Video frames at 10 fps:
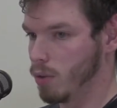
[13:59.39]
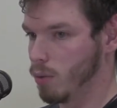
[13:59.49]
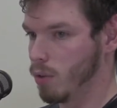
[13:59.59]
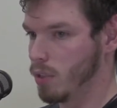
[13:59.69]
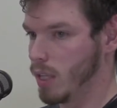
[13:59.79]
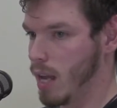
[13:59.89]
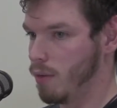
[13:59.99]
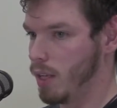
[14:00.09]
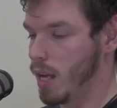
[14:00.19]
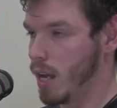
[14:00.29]
towards
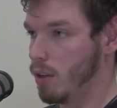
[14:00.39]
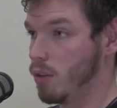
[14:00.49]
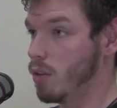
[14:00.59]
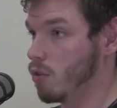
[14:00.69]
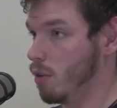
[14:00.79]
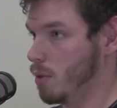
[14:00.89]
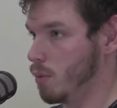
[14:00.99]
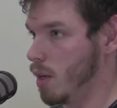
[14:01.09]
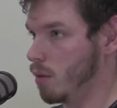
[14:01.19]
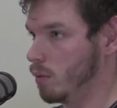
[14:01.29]
having a youth group as
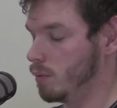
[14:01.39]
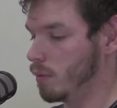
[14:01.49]
well.